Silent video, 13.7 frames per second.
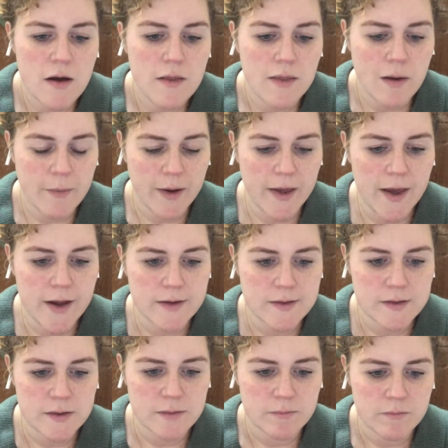There were
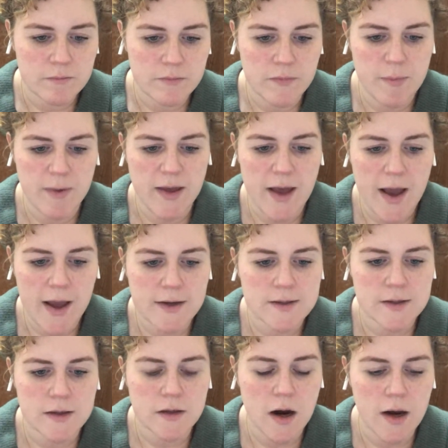kids, maybe 8
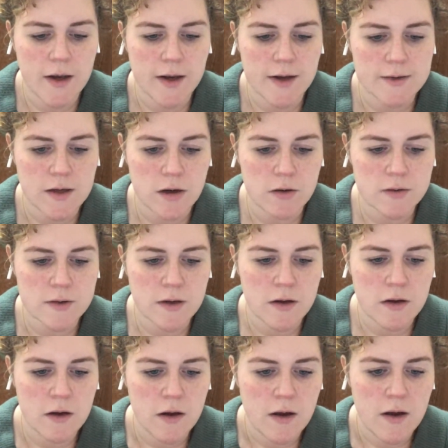and 9 years old,
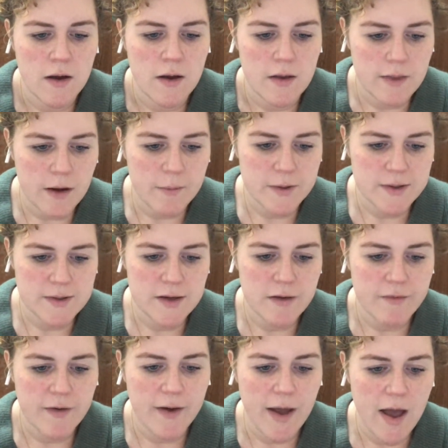that were
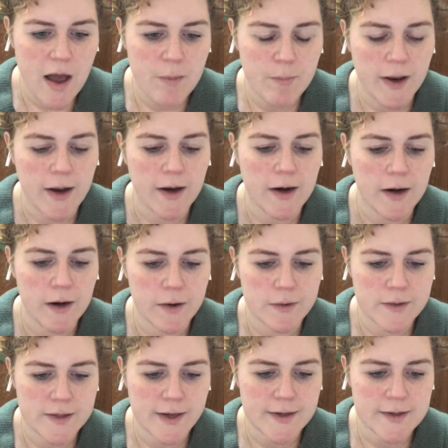sniffing airplane glue
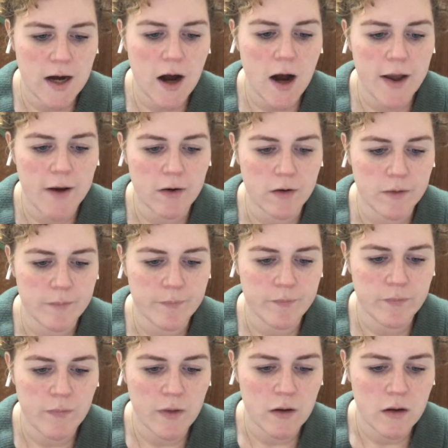to get high on.
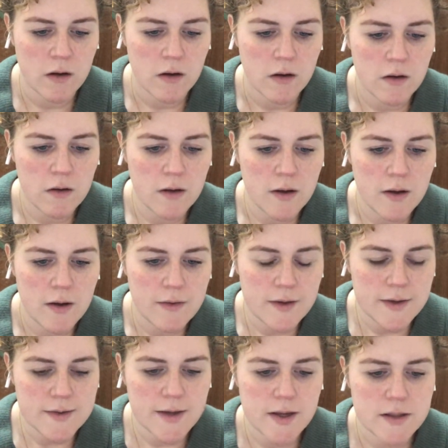
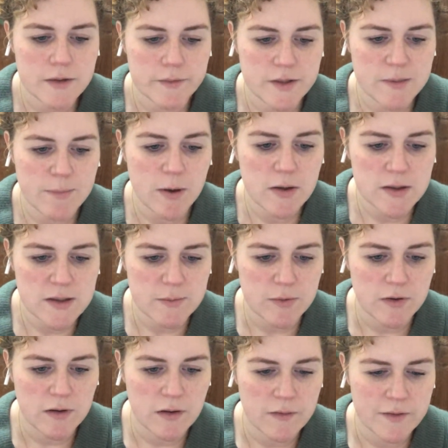These kids are
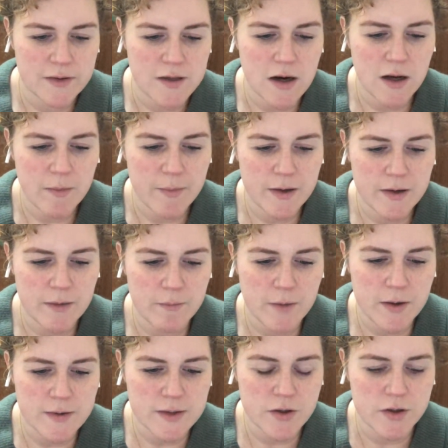responsible for turning
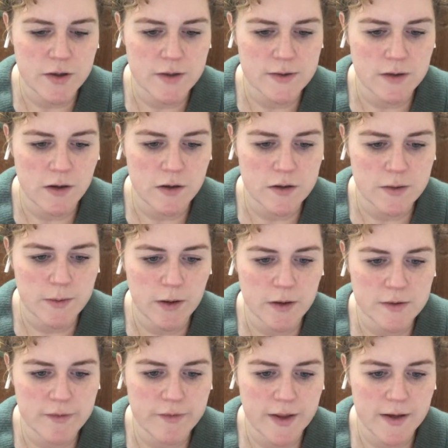musicians onto a lot
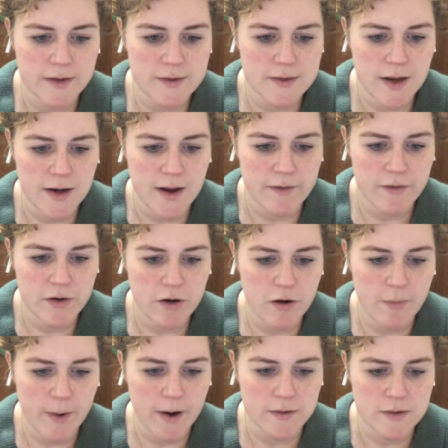of things they never knew
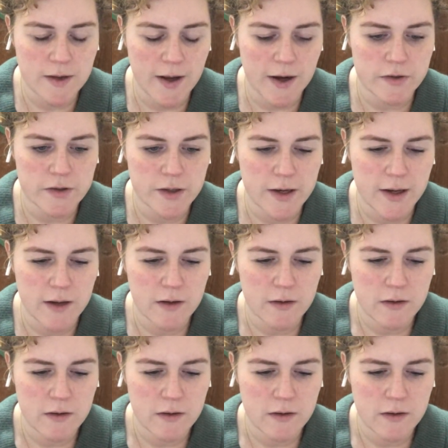about, actually.